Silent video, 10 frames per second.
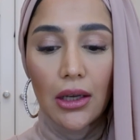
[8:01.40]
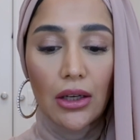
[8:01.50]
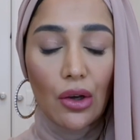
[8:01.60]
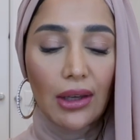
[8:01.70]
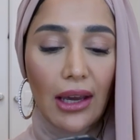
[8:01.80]
you
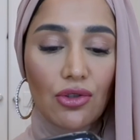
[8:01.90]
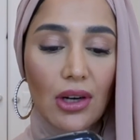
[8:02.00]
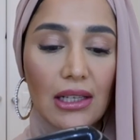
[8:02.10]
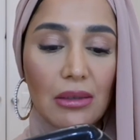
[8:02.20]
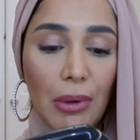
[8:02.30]
know, get
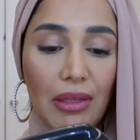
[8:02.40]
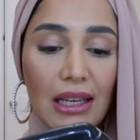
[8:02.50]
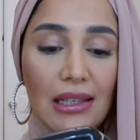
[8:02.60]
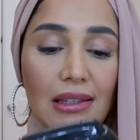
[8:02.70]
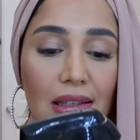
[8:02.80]
dressed. But
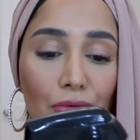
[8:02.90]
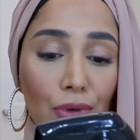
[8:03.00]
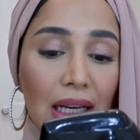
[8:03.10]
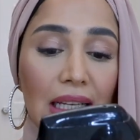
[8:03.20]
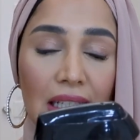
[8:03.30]
this
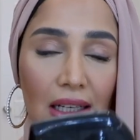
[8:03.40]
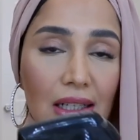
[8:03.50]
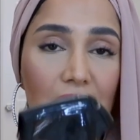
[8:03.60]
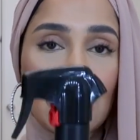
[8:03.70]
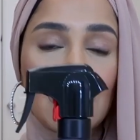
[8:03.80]
really
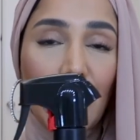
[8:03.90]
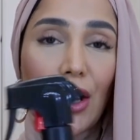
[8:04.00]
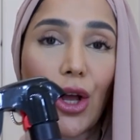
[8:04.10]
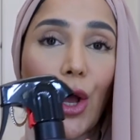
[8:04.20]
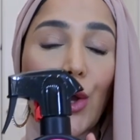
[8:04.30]
does
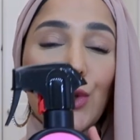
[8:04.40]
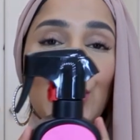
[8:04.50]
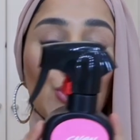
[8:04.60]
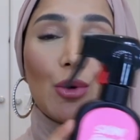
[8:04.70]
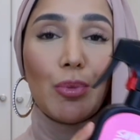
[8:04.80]
smell
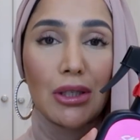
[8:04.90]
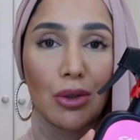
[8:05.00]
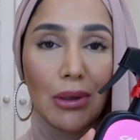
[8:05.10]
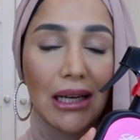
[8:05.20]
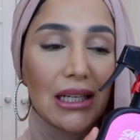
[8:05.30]
super
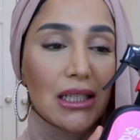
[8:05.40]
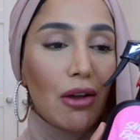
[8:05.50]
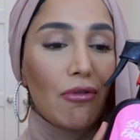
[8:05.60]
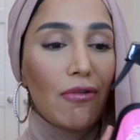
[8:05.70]
sweet,